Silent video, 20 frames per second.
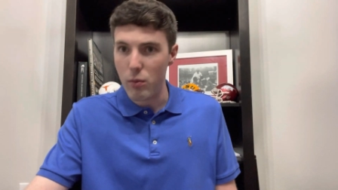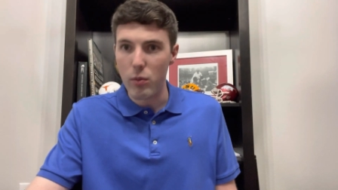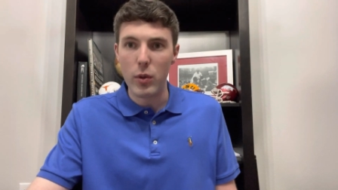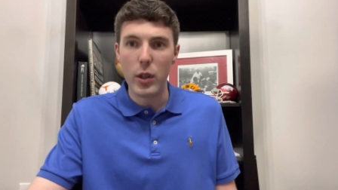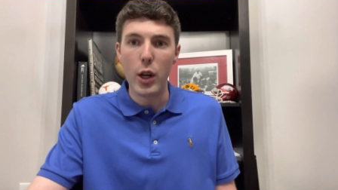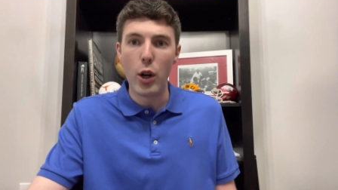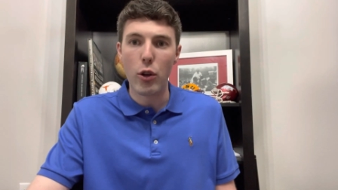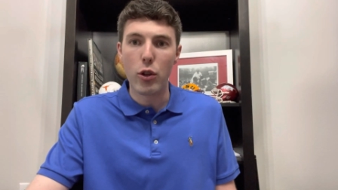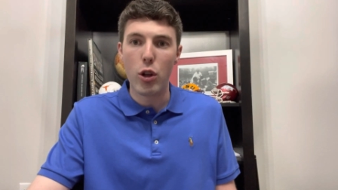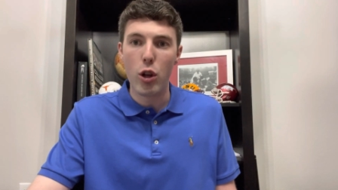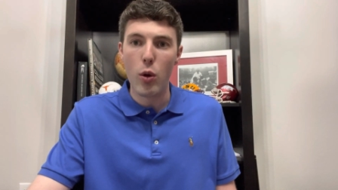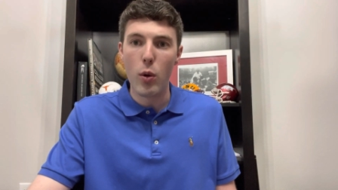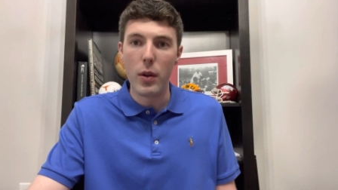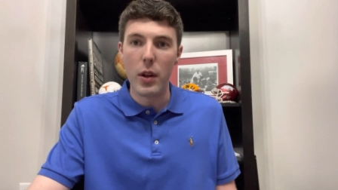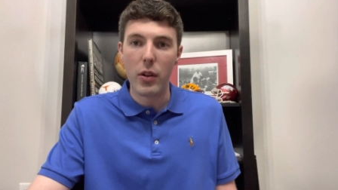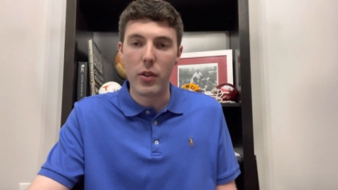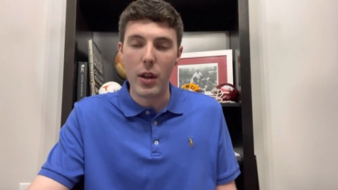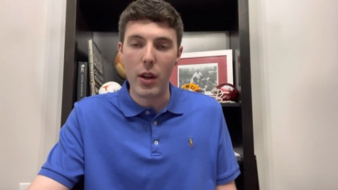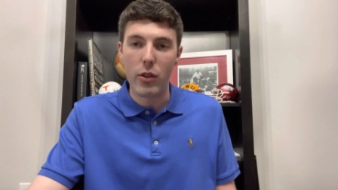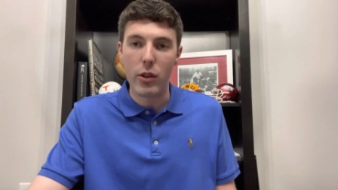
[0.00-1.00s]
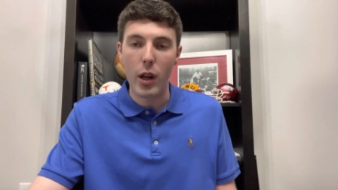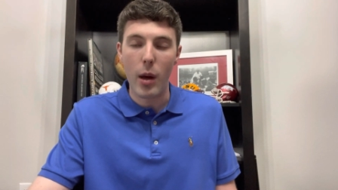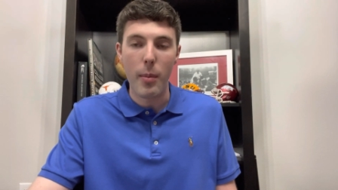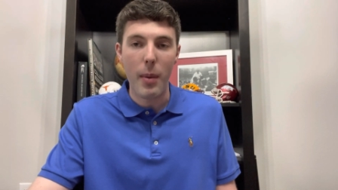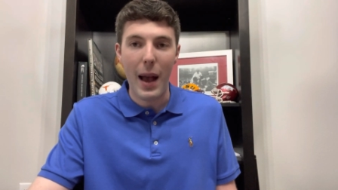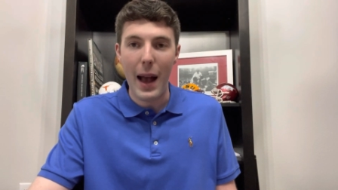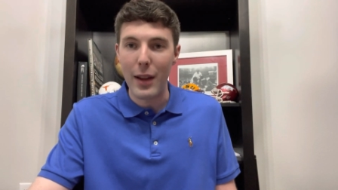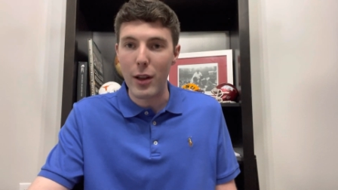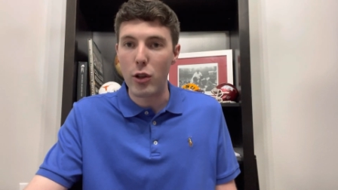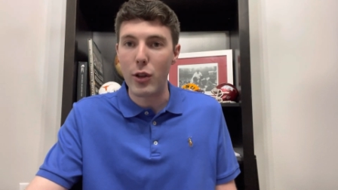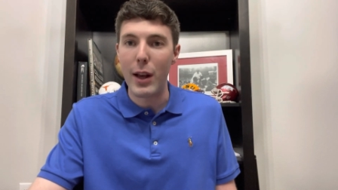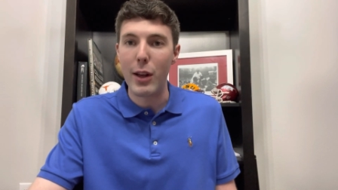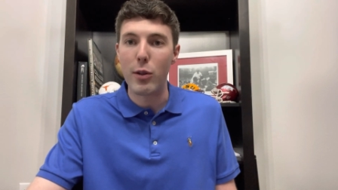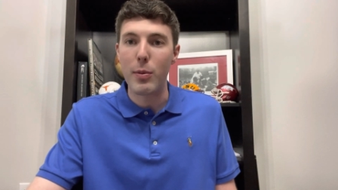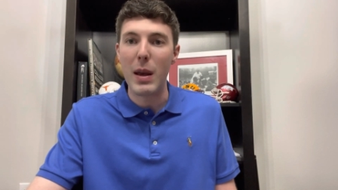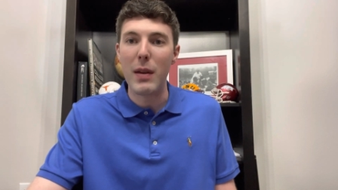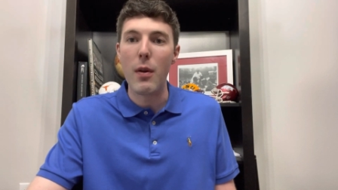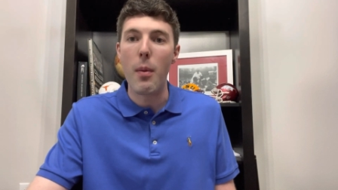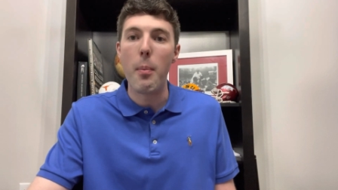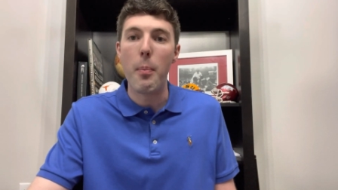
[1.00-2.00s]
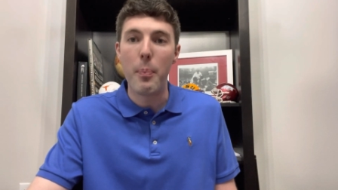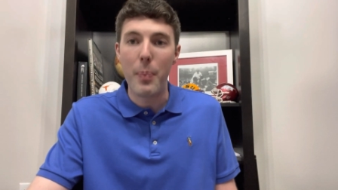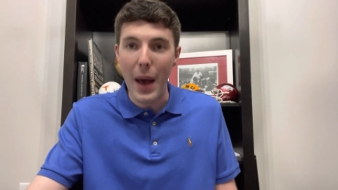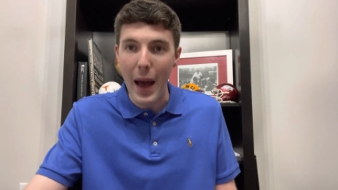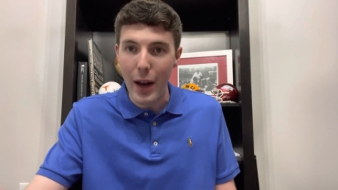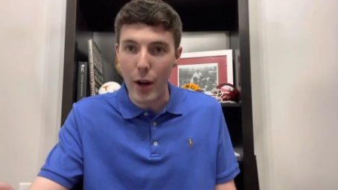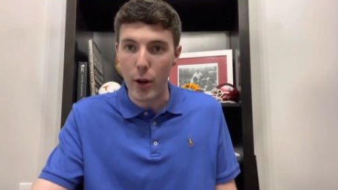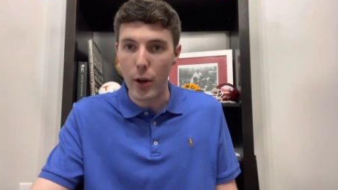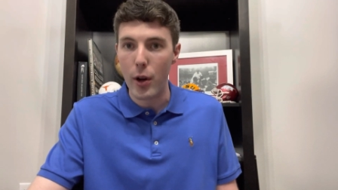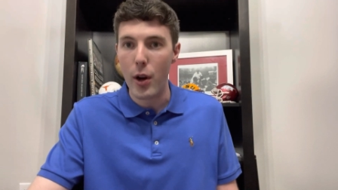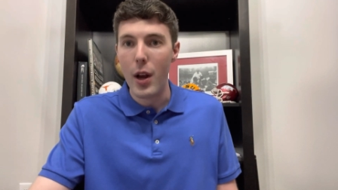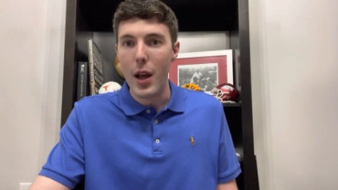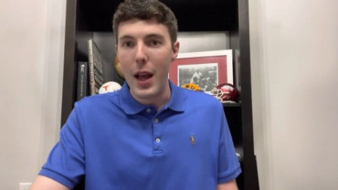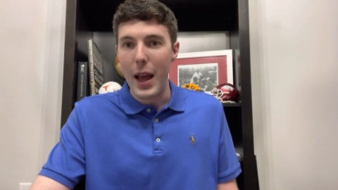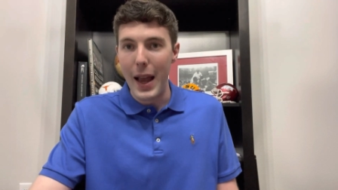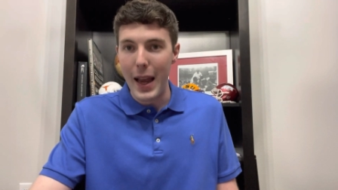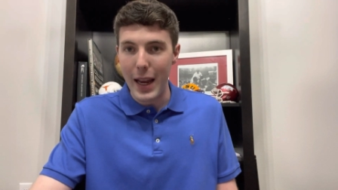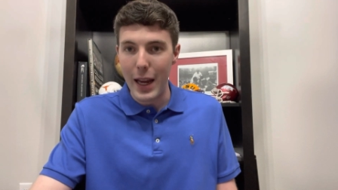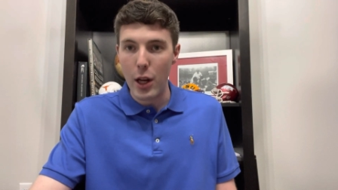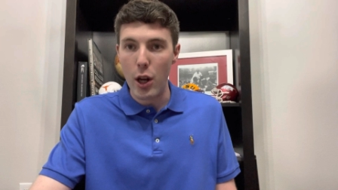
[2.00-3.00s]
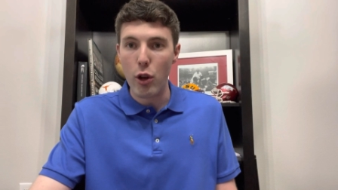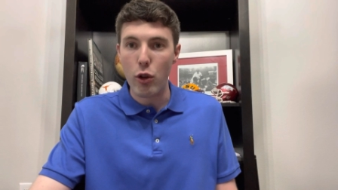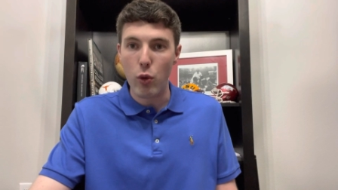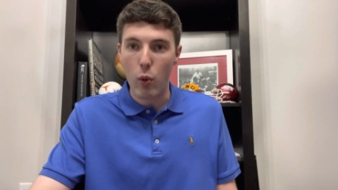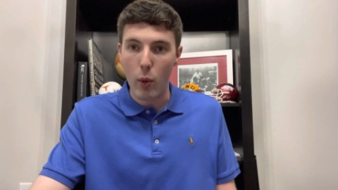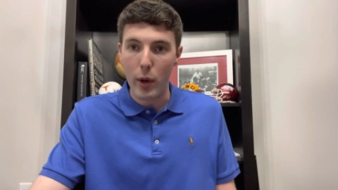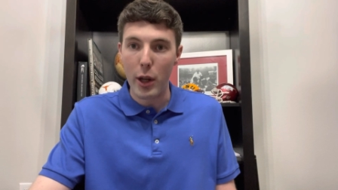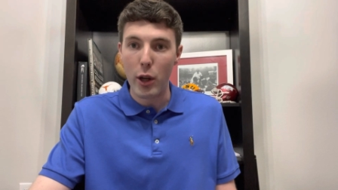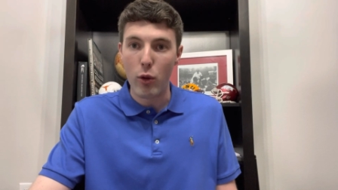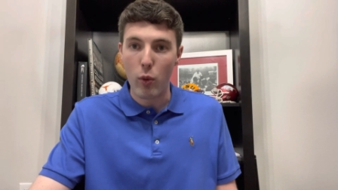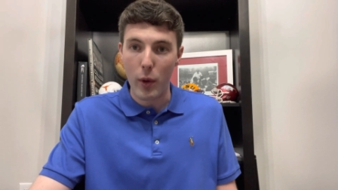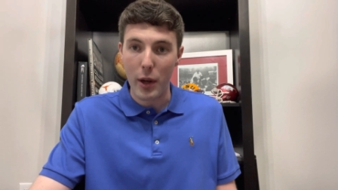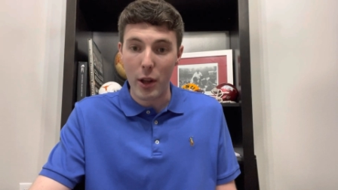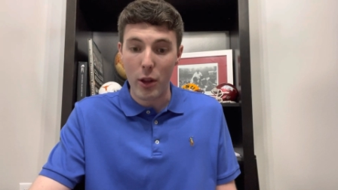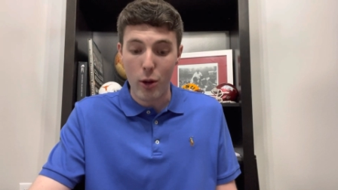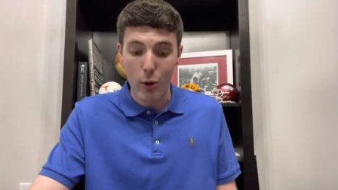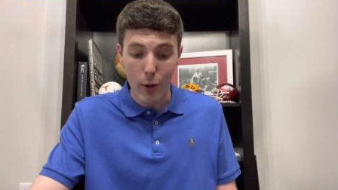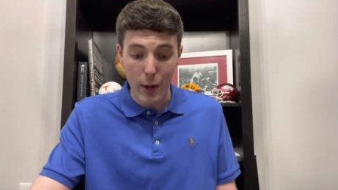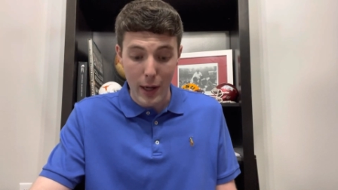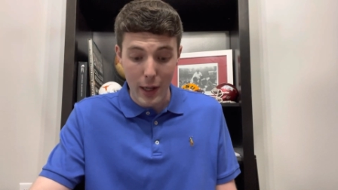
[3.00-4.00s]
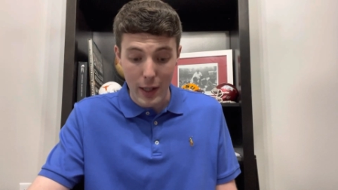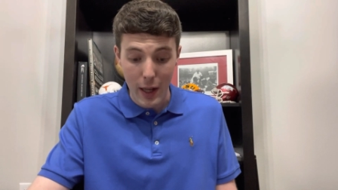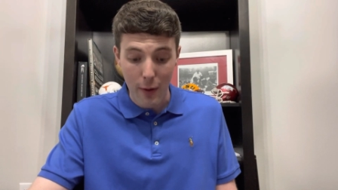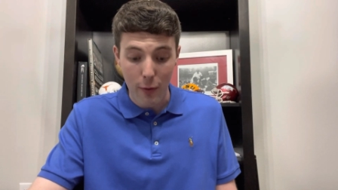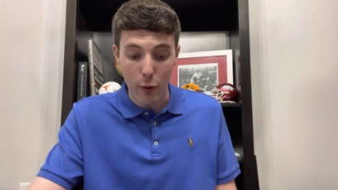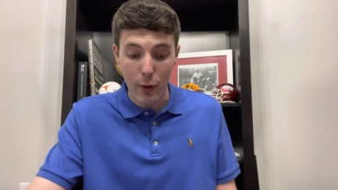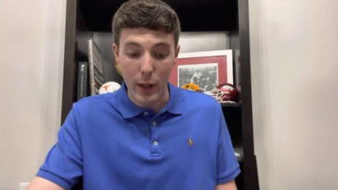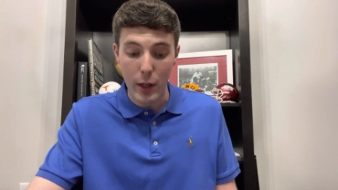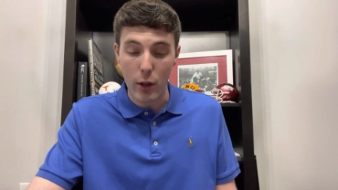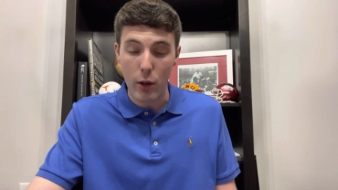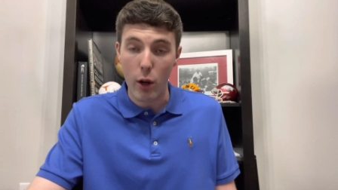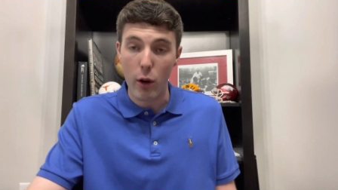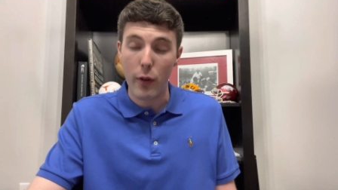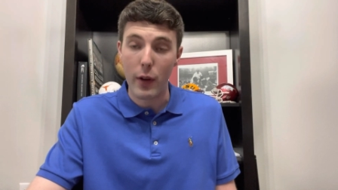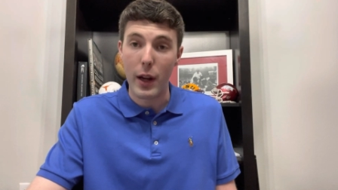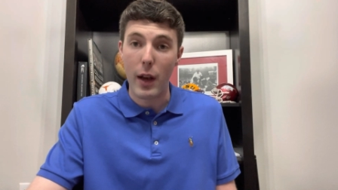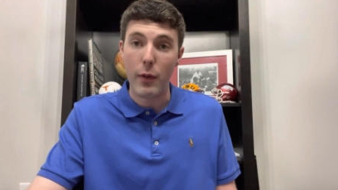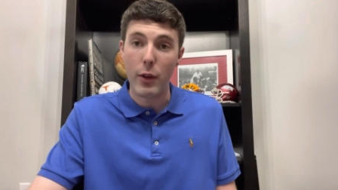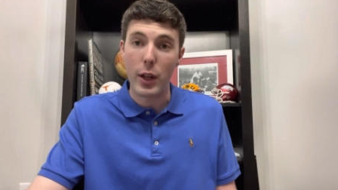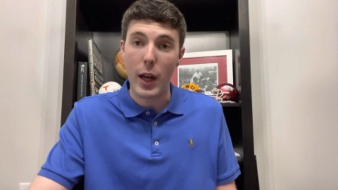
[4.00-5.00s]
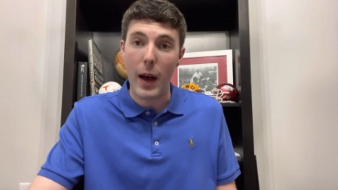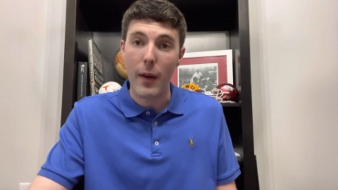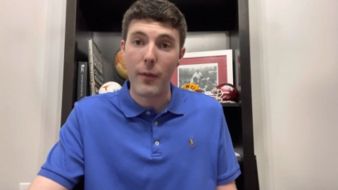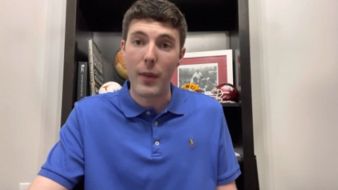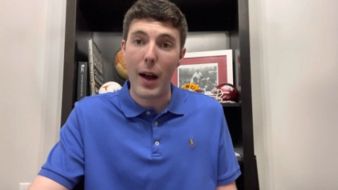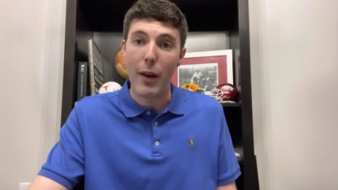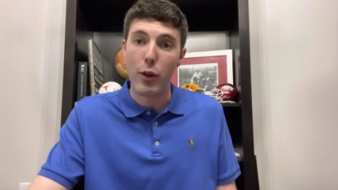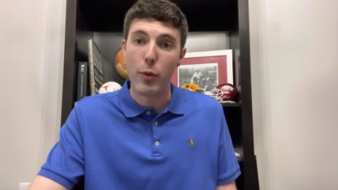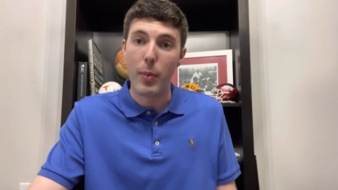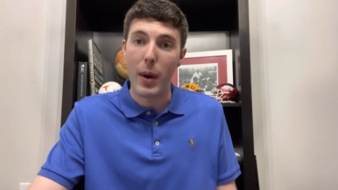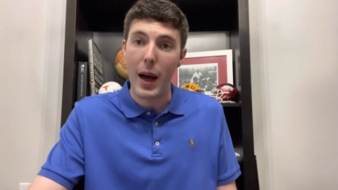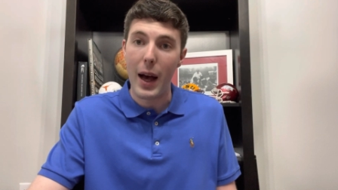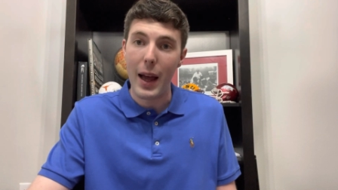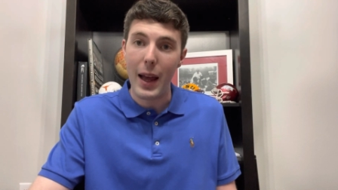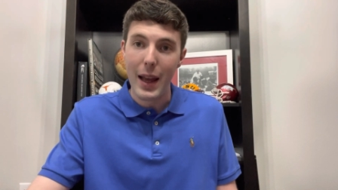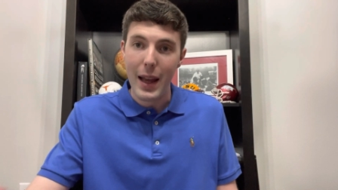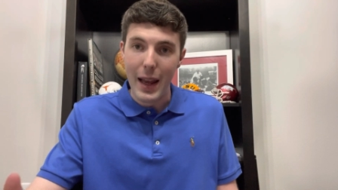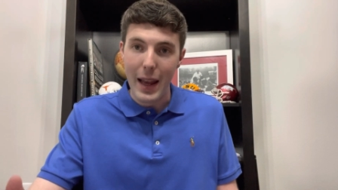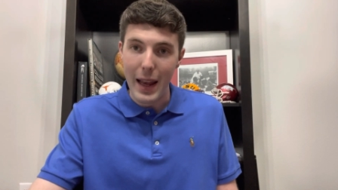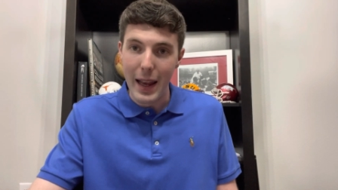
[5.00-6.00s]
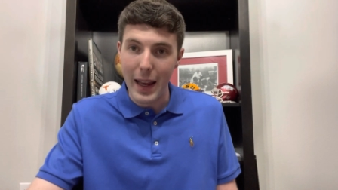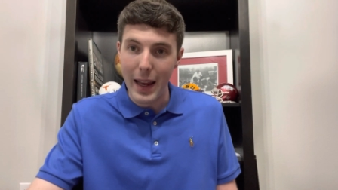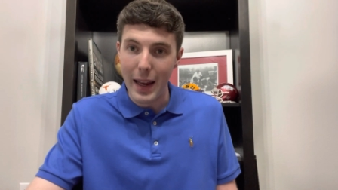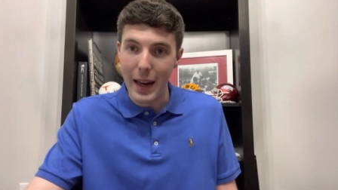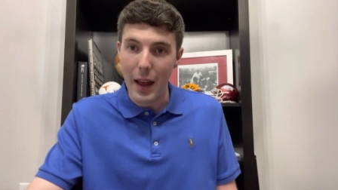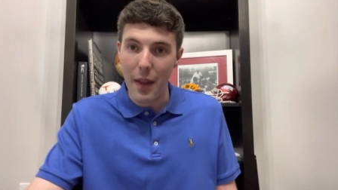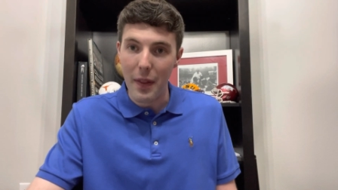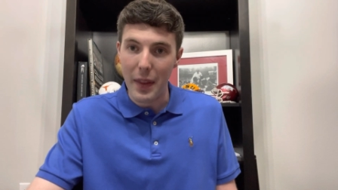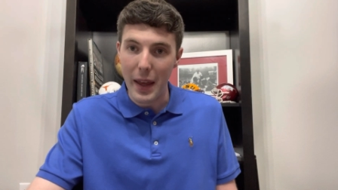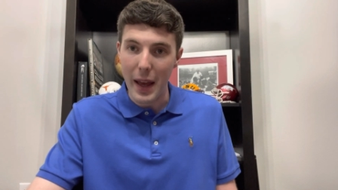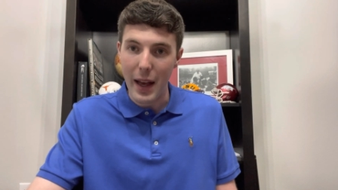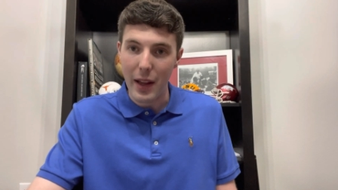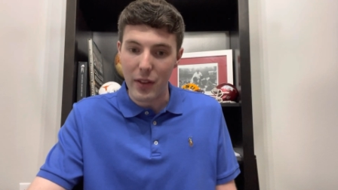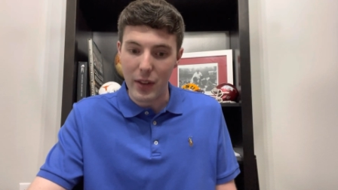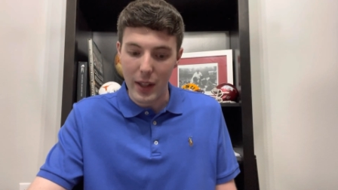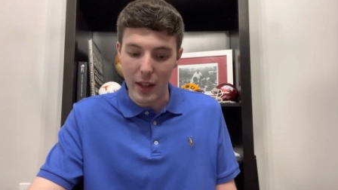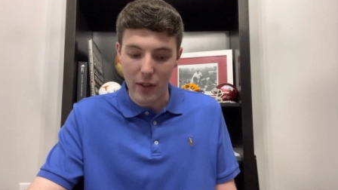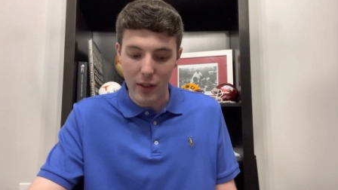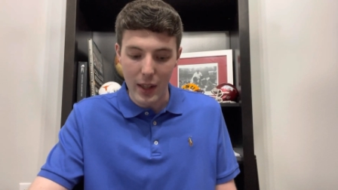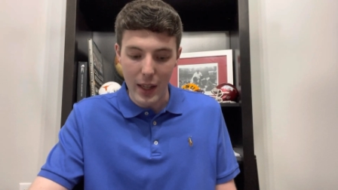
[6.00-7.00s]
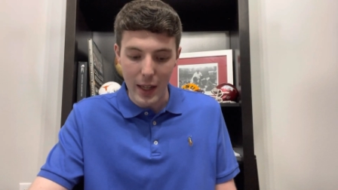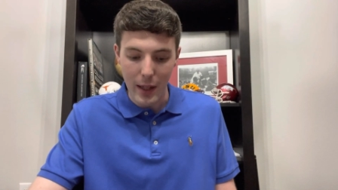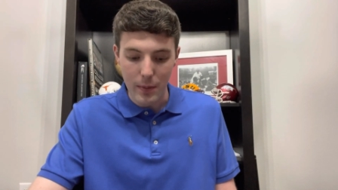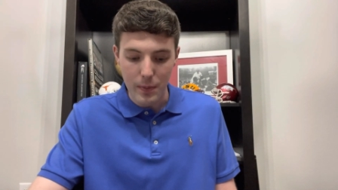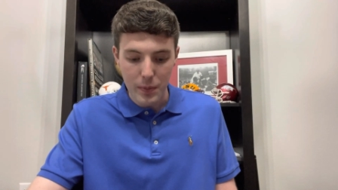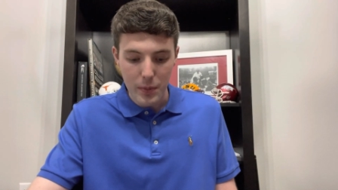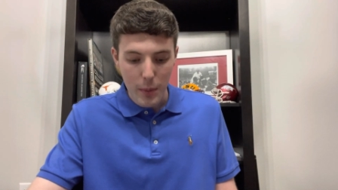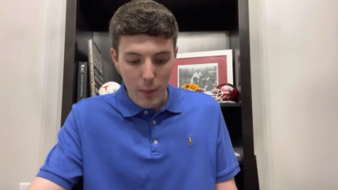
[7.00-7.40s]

year two in the system, has a chance to be even better in 2023, definitely deserving of the top five spot in the SEC.